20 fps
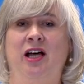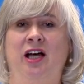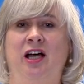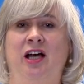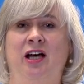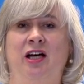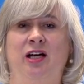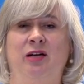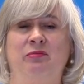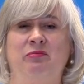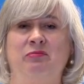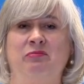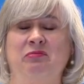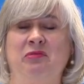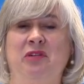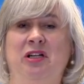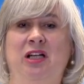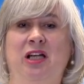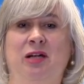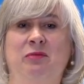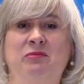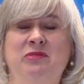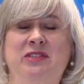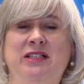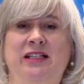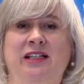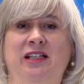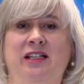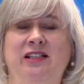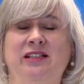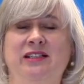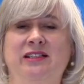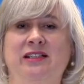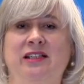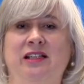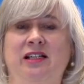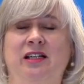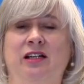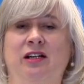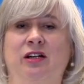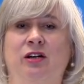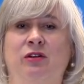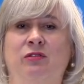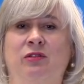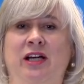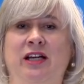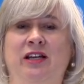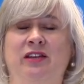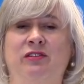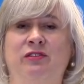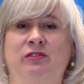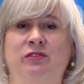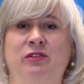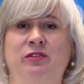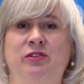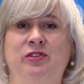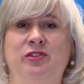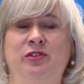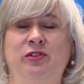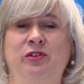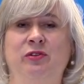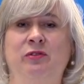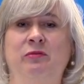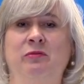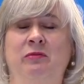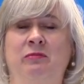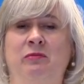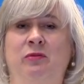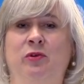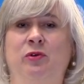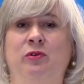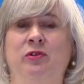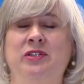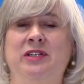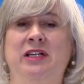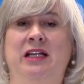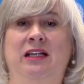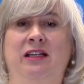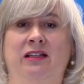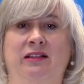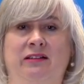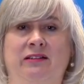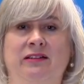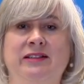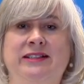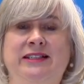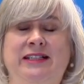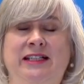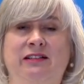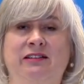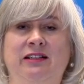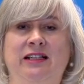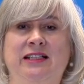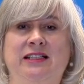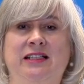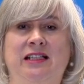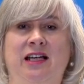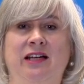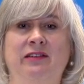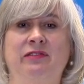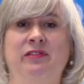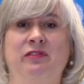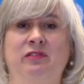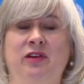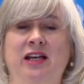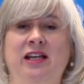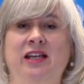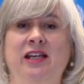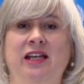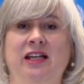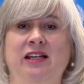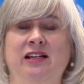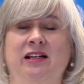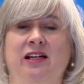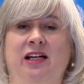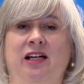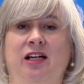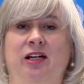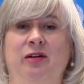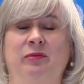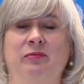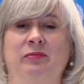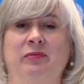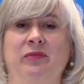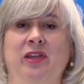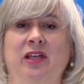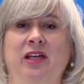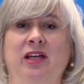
um, clumsiness, right through to more serious life-threatening um,